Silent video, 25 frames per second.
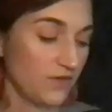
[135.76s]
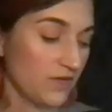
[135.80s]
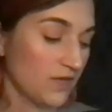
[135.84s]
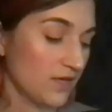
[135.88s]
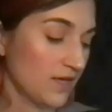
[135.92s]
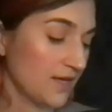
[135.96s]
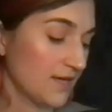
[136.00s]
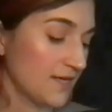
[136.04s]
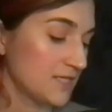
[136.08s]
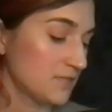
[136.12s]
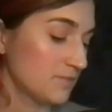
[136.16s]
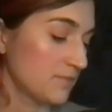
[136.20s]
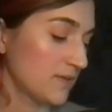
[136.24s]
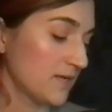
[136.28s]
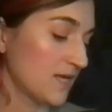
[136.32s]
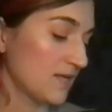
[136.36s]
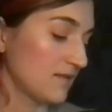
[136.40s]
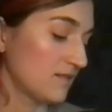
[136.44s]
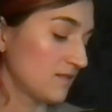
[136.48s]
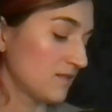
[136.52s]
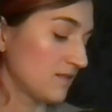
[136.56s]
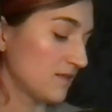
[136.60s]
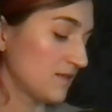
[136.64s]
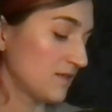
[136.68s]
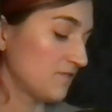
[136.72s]
like
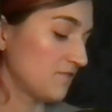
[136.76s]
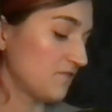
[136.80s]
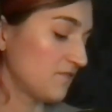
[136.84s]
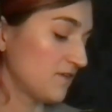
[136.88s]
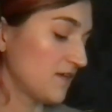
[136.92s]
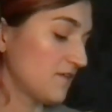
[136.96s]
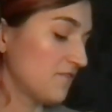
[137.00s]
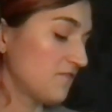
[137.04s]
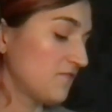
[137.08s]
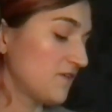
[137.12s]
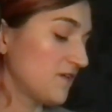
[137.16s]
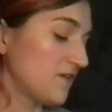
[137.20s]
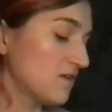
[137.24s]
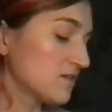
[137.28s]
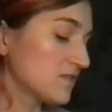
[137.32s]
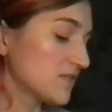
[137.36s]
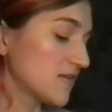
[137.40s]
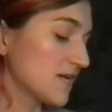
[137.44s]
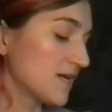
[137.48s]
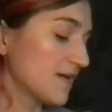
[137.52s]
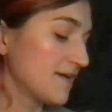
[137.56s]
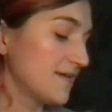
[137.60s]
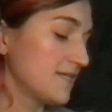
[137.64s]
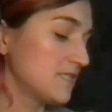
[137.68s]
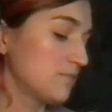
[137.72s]
it feels
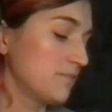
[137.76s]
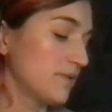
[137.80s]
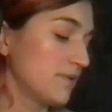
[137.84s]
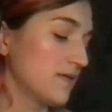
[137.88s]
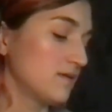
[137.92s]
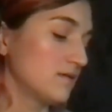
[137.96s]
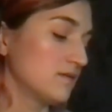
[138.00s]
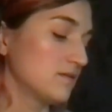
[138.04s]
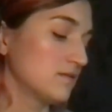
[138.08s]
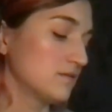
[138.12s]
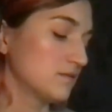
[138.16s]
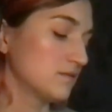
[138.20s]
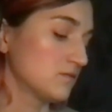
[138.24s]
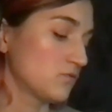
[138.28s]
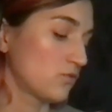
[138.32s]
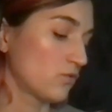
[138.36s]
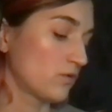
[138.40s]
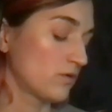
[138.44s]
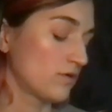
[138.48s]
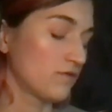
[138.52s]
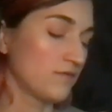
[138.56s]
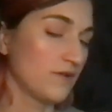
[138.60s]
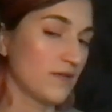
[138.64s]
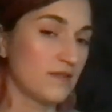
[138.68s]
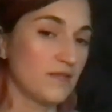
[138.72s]
like he's been sort
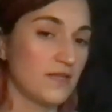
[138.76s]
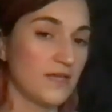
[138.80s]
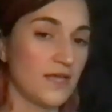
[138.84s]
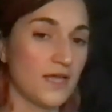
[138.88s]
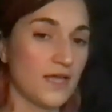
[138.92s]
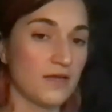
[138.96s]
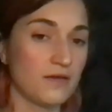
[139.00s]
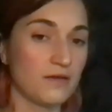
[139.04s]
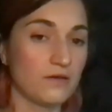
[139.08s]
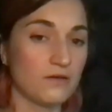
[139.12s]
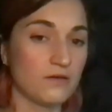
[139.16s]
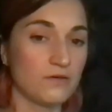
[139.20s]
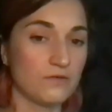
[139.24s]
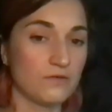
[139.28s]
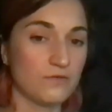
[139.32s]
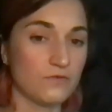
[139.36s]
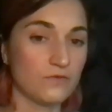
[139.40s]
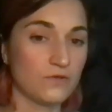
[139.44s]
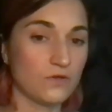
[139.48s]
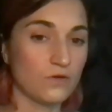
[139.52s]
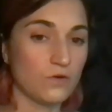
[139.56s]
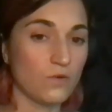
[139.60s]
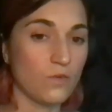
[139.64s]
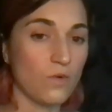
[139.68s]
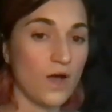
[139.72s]
of at the end for
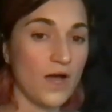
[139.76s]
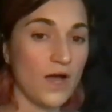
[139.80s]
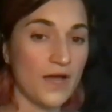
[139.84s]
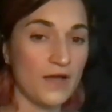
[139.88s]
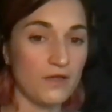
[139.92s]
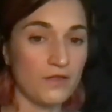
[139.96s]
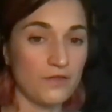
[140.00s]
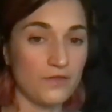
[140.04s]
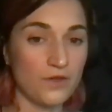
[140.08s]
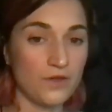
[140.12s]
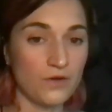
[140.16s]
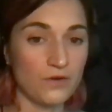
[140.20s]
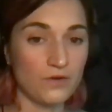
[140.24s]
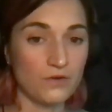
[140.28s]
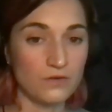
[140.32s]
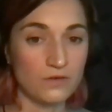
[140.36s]
a while, though.